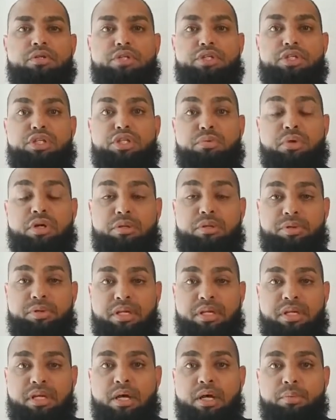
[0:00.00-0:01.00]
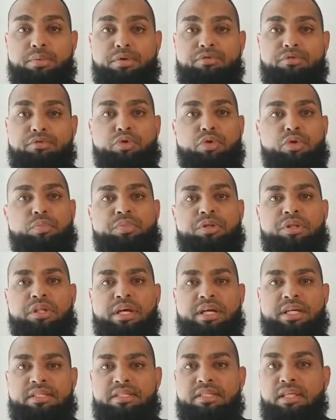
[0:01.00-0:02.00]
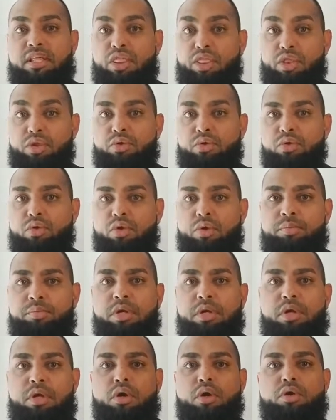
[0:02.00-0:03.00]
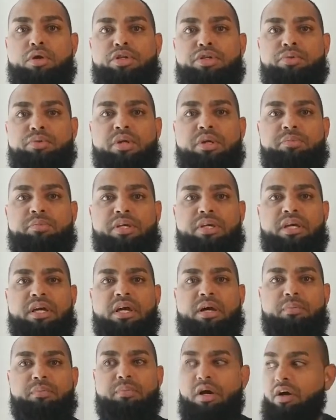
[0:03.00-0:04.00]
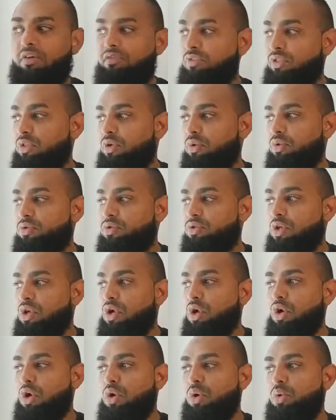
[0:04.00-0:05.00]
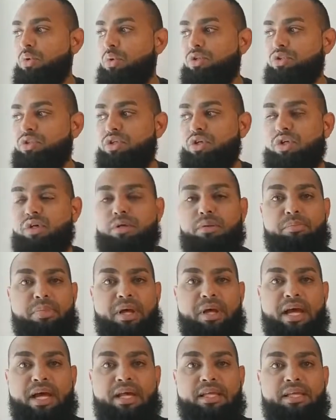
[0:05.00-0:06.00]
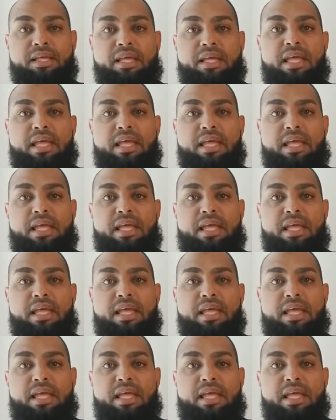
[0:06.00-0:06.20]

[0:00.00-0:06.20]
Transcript: Do you want to become of normalizing the norm, or do you want to become of those who will turn back